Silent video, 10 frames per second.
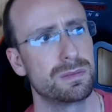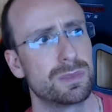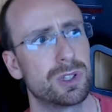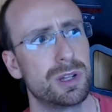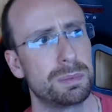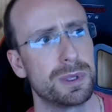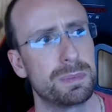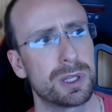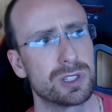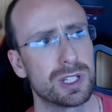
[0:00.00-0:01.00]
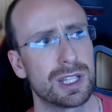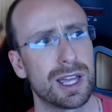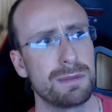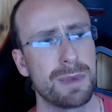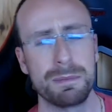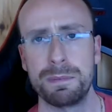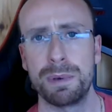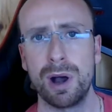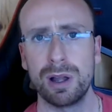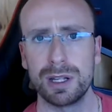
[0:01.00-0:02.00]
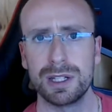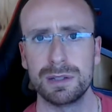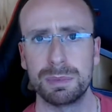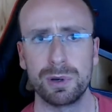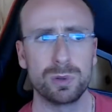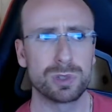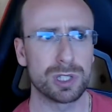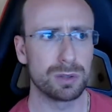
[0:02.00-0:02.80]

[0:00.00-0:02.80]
Could it be because of the game? Maybe partly, but also